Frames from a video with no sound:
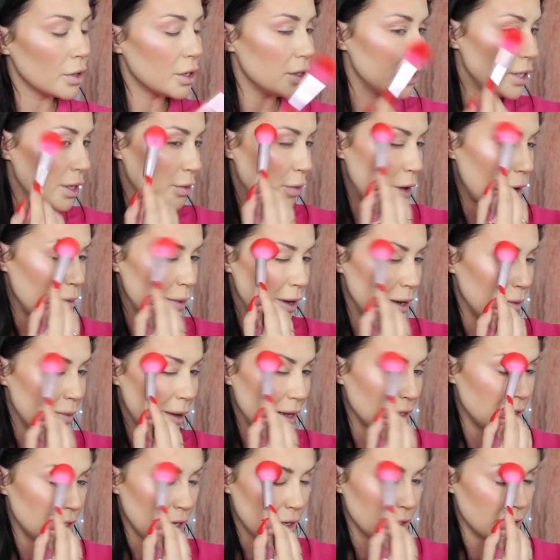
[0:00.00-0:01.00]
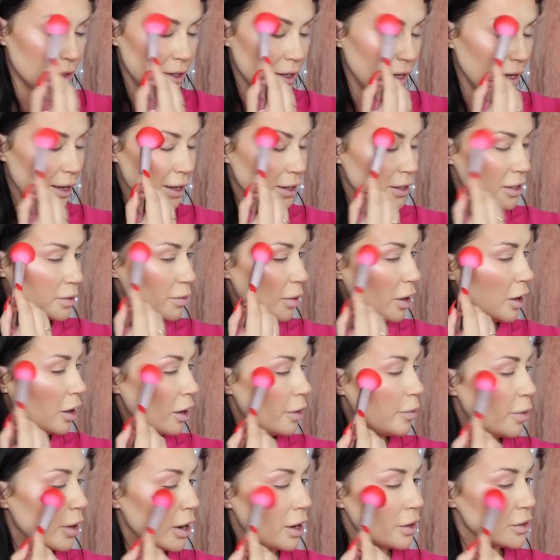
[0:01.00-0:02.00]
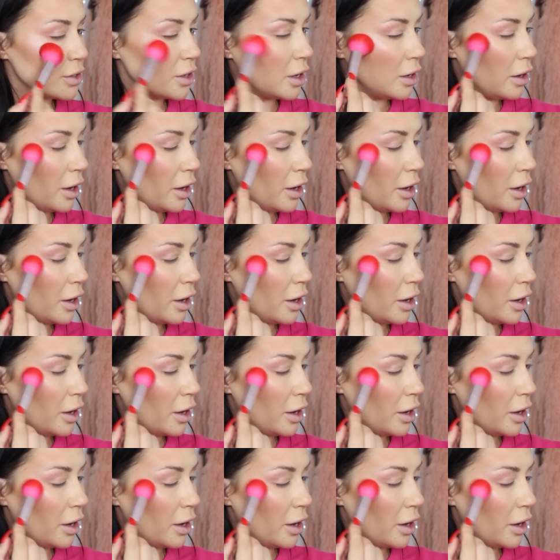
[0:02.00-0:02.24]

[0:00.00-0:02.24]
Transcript: See what I mean about dusting it into my eyebrows?